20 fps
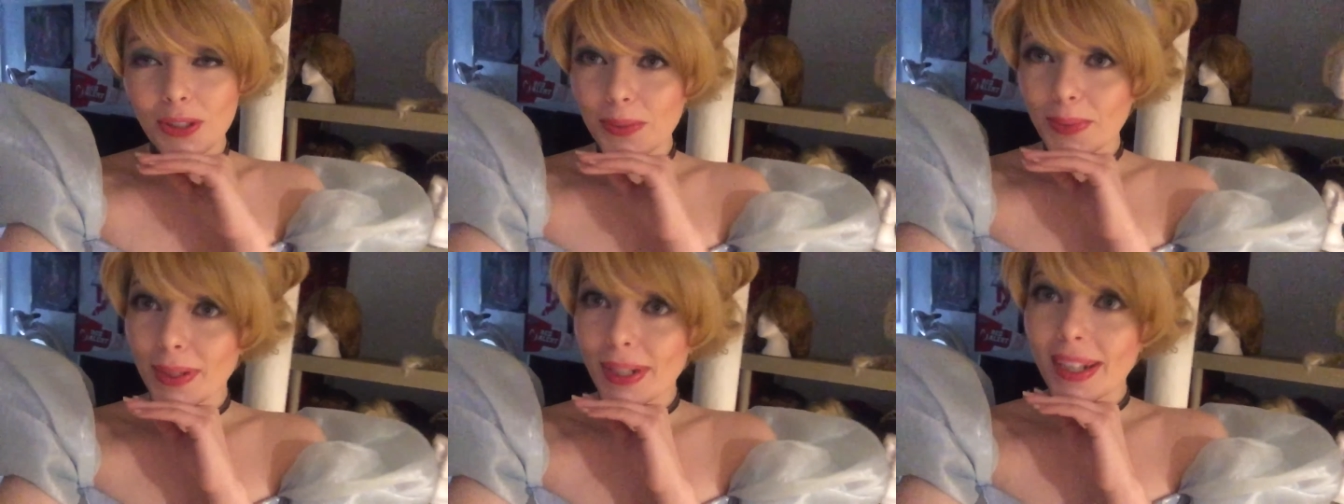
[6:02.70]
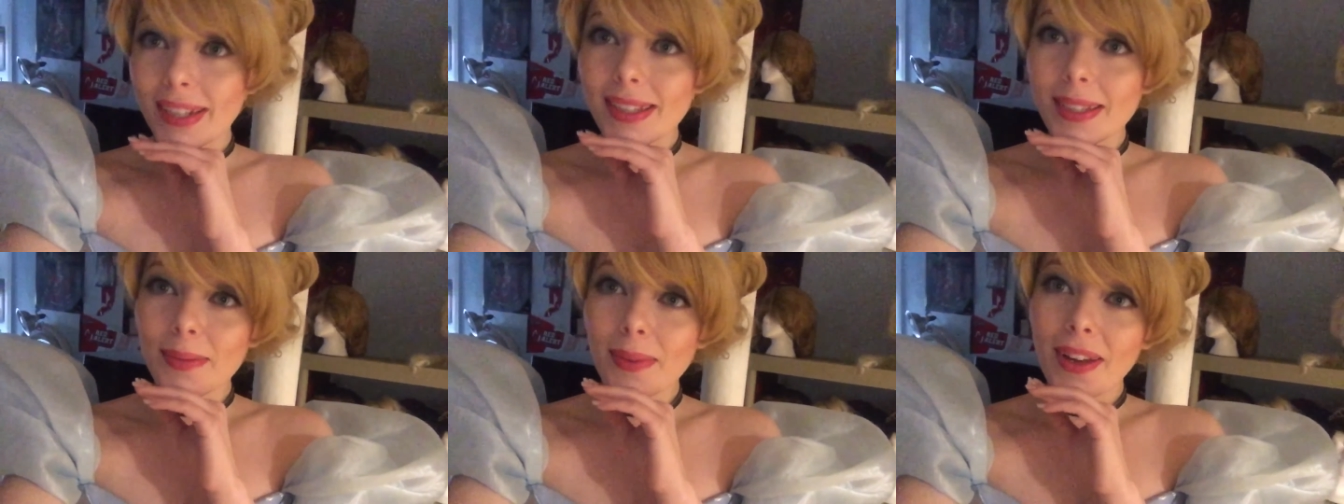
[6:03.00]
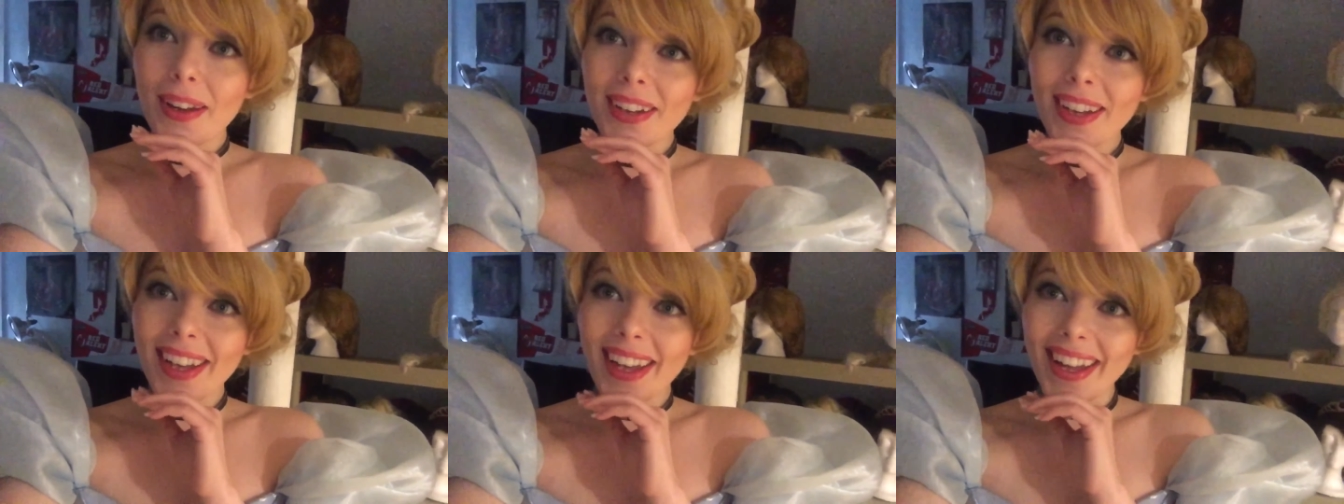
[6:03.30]
super nice
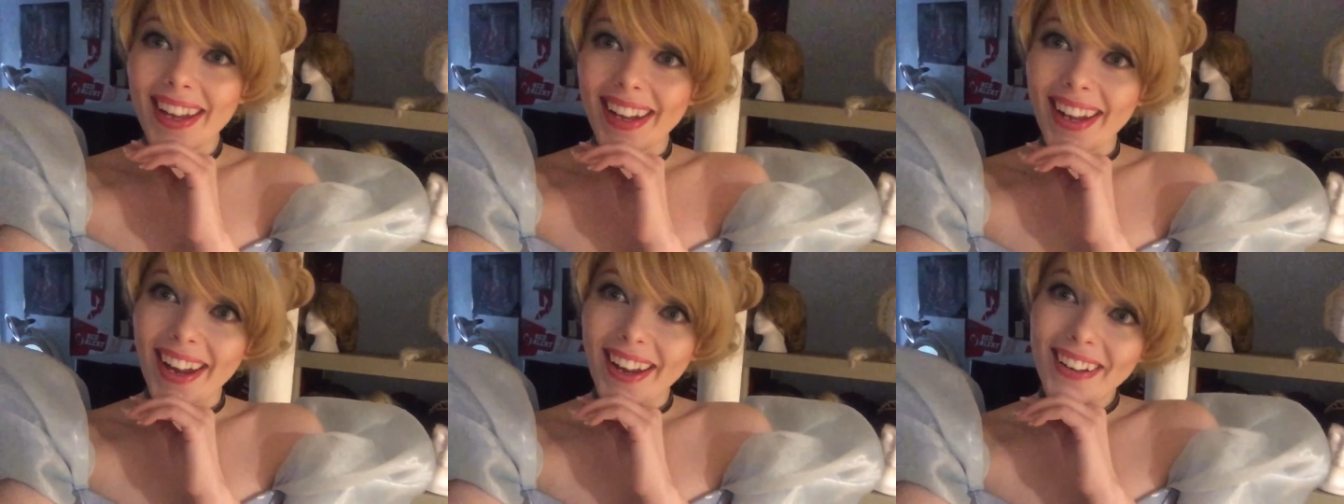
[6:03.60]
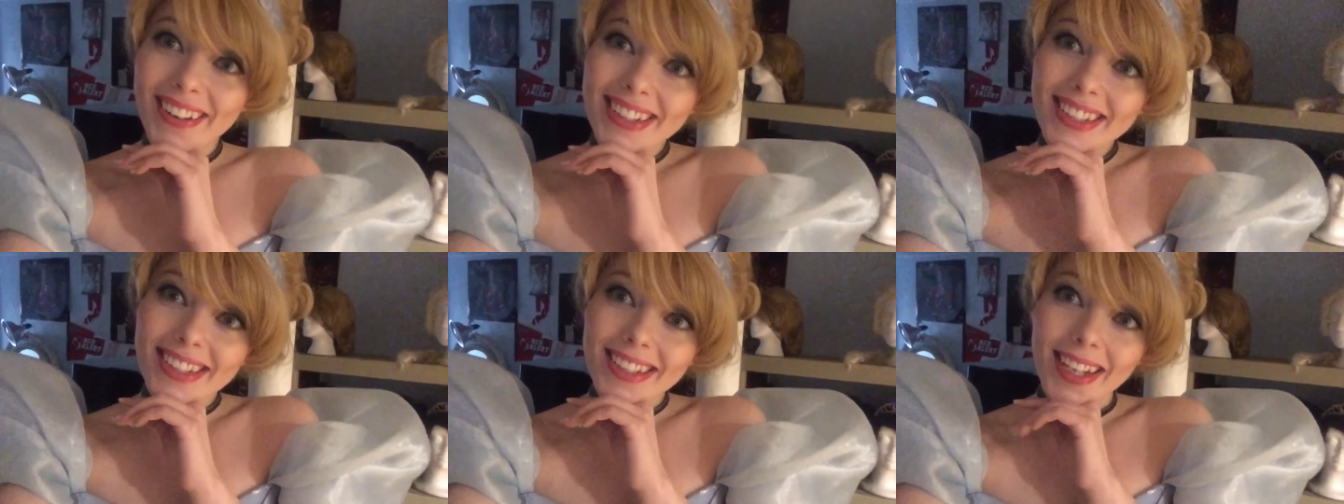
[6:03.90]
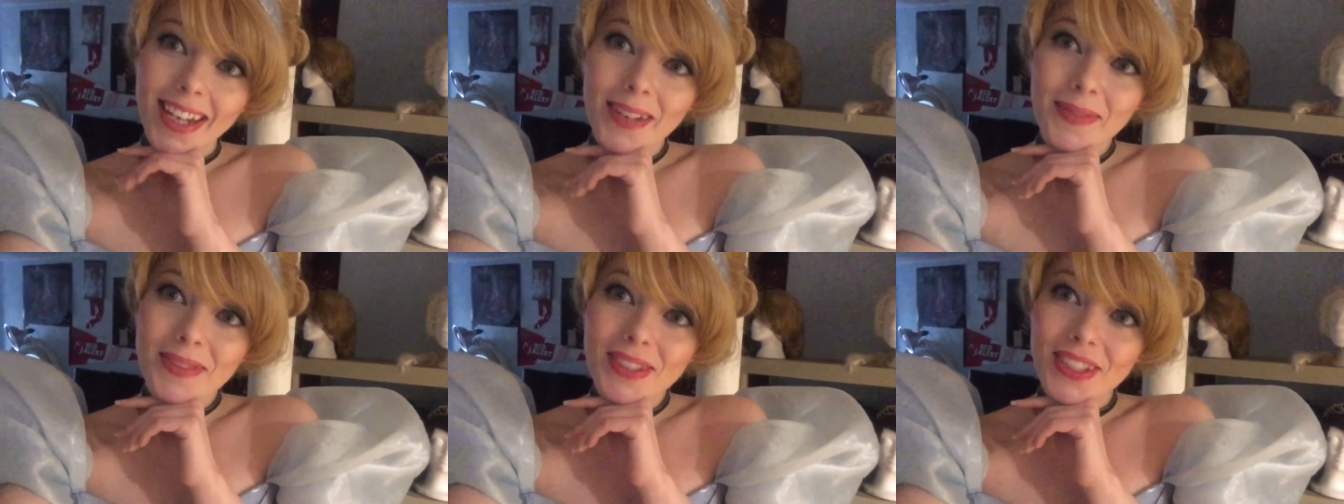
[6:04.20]
about it. And now it's
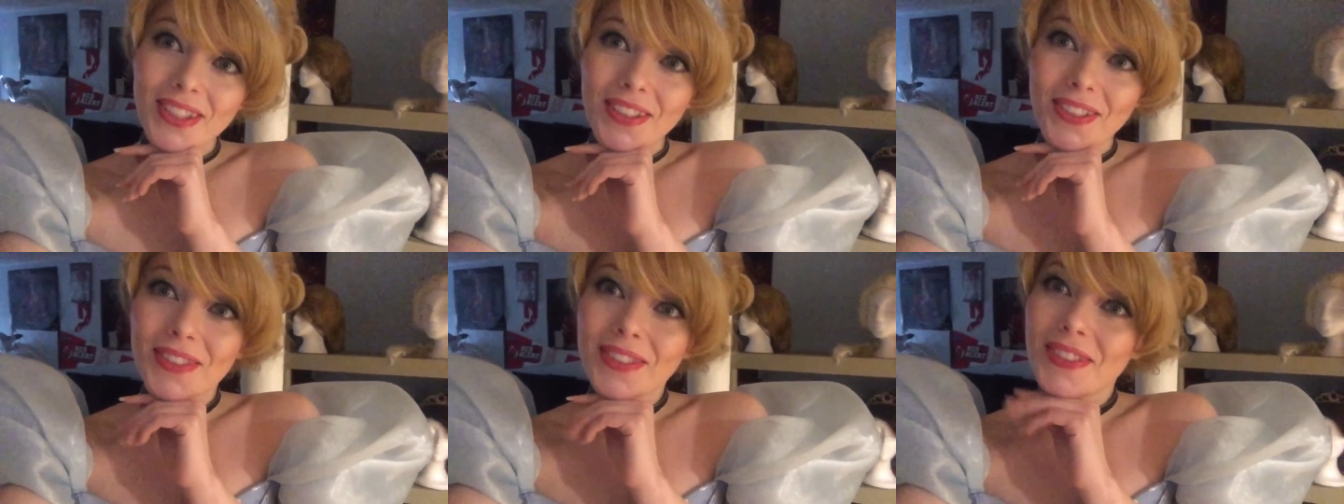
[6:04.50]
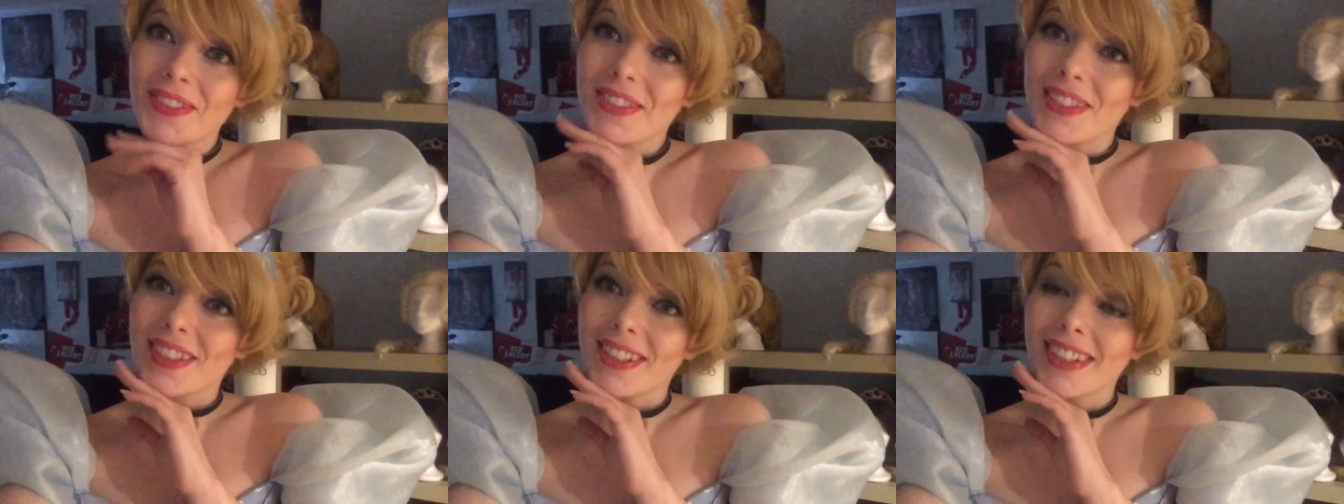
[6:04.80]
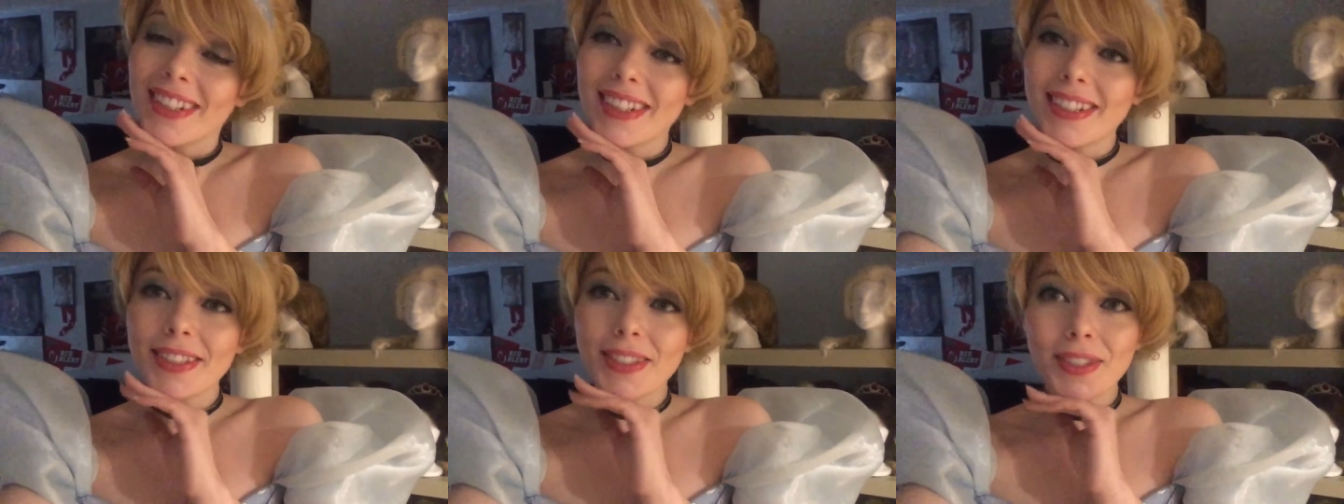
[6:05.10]
time to
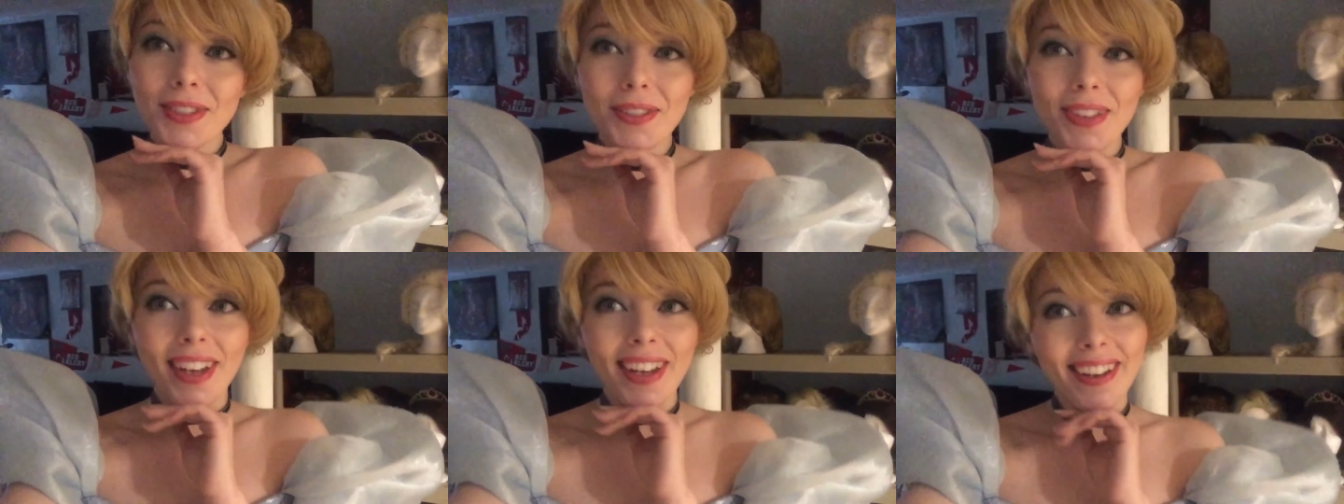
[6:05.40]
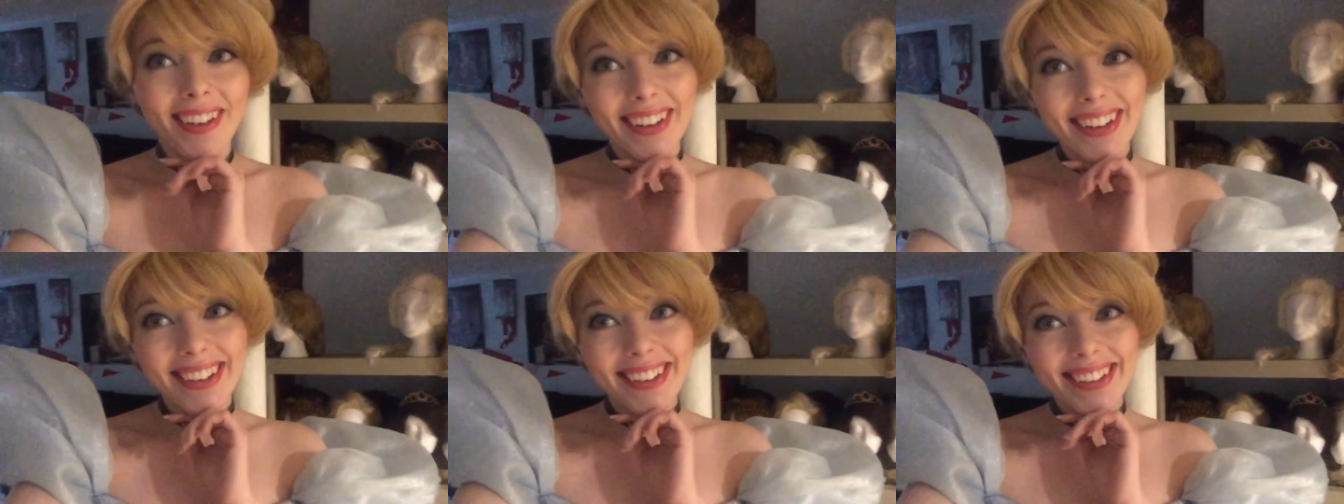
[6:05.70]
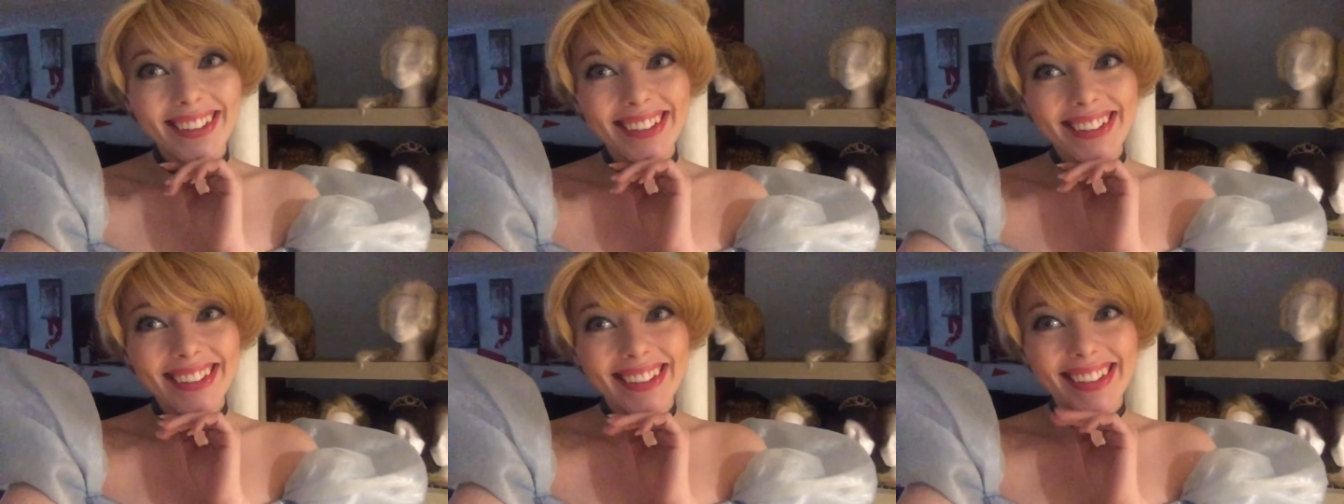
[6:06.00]
turn into
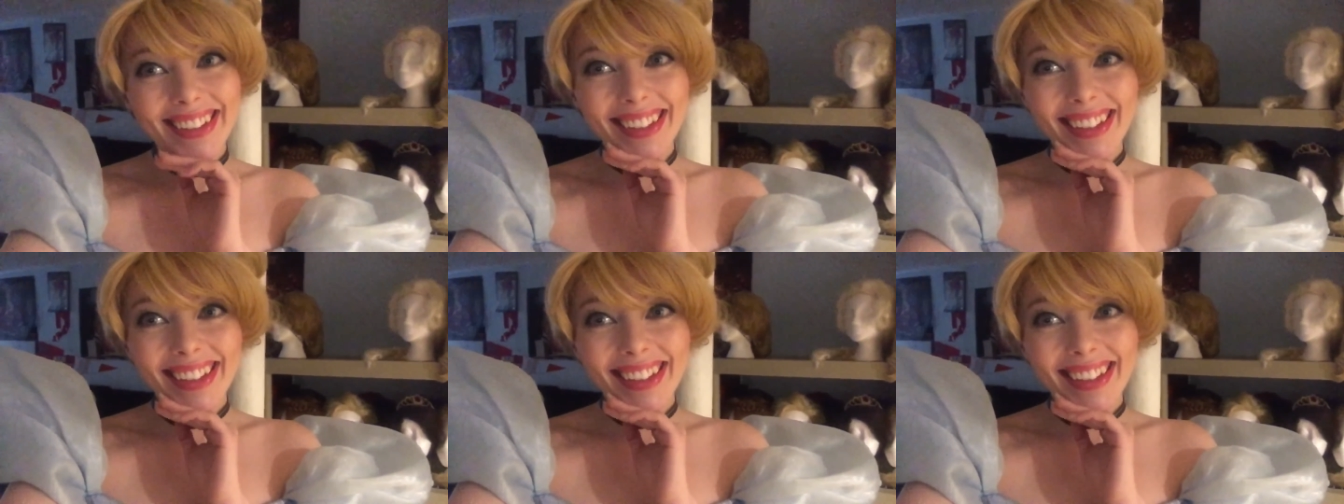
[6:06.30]
Ariel.